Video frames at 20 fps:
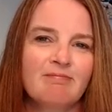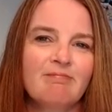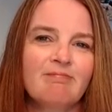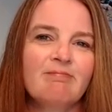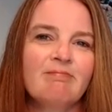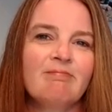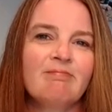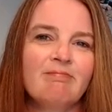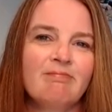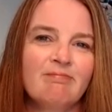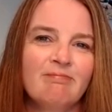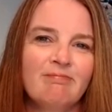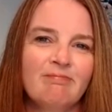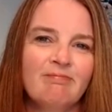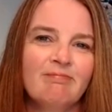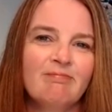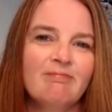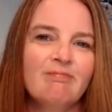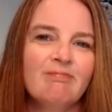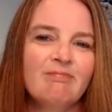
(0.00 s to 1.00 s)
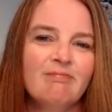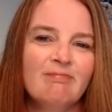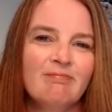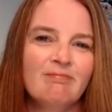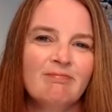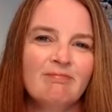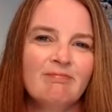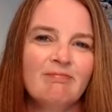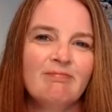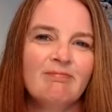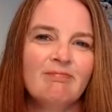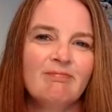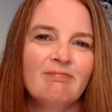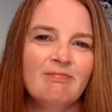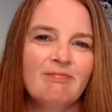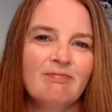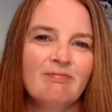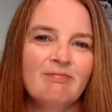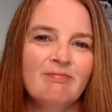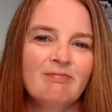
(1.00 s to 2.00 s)

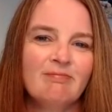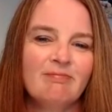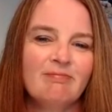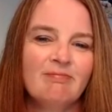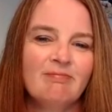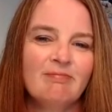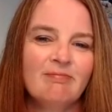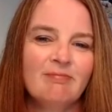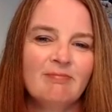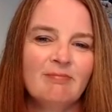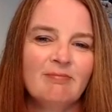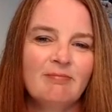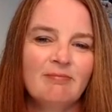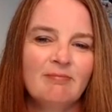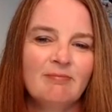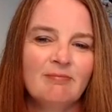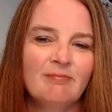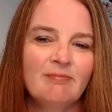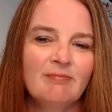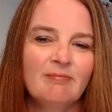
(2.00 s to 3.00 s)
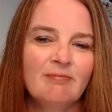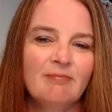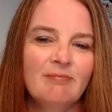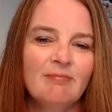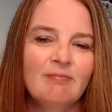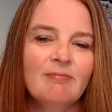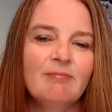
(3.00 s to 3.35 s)
No words are spoken by the person on screen.